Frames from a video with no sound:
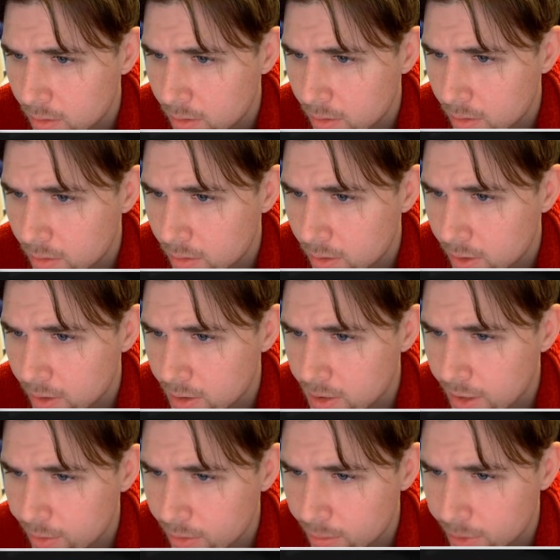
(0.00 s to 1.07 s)
Okay, let's
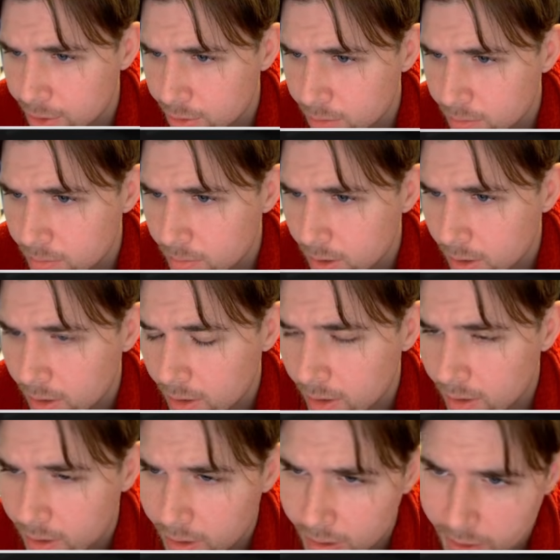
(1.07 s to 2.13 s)
take with the bishop
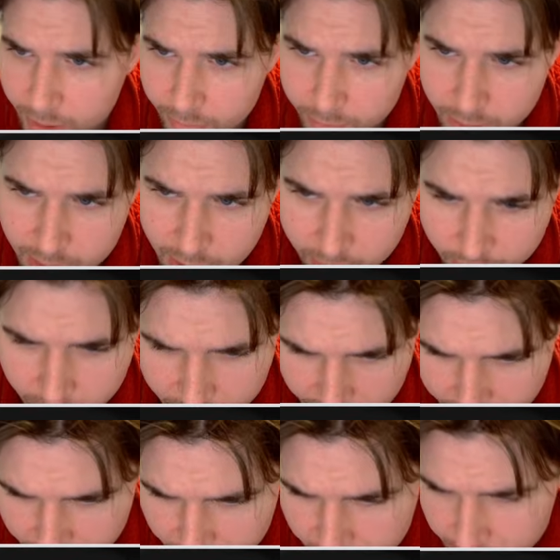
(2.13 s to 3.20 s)
and have discovered
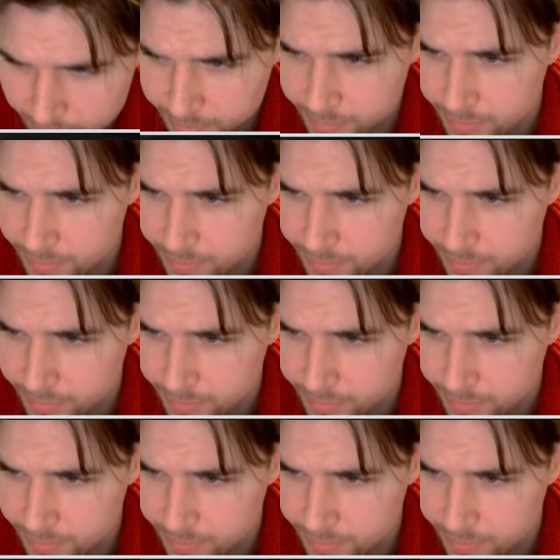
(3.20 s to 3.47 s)
attacks.